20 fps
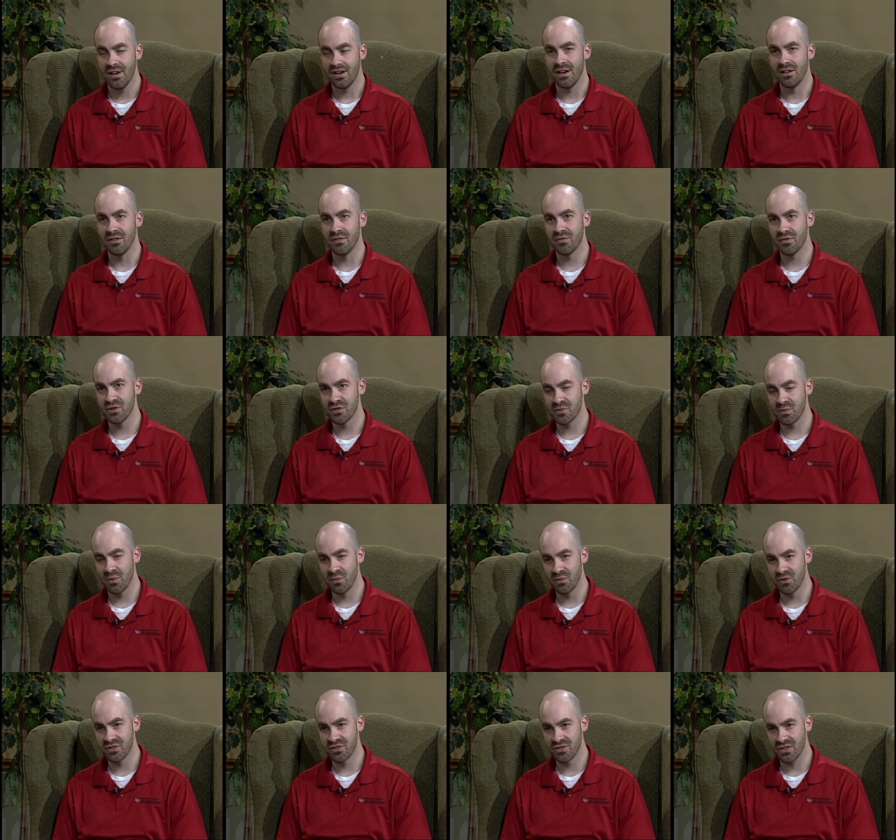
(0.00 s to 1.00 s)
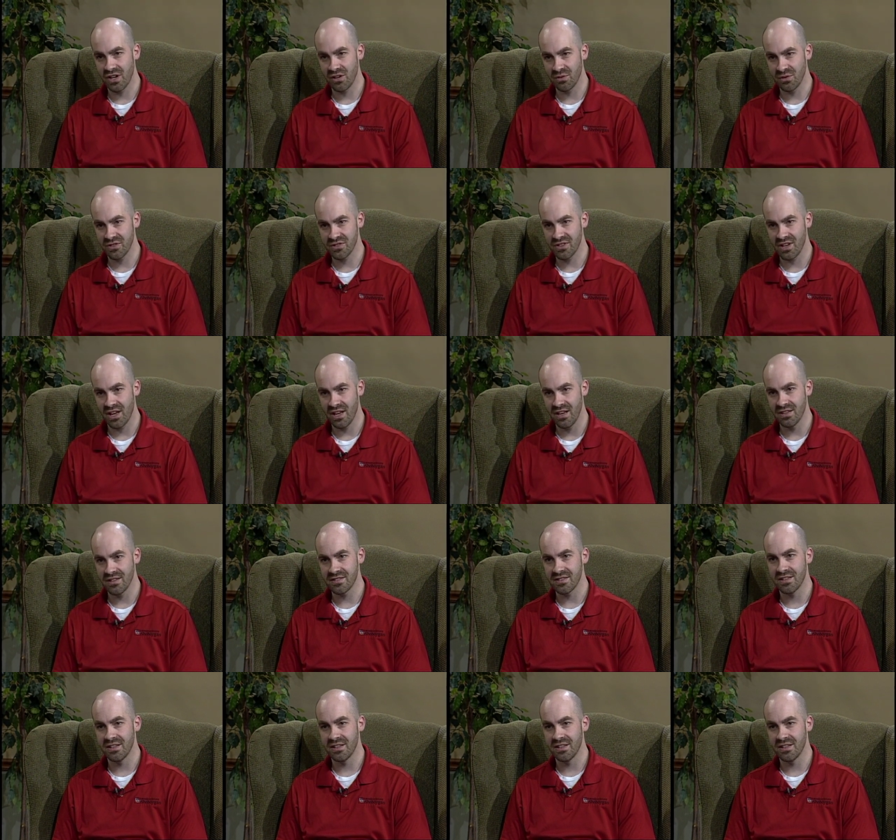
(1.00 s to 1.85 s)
Uh, the first one was general science,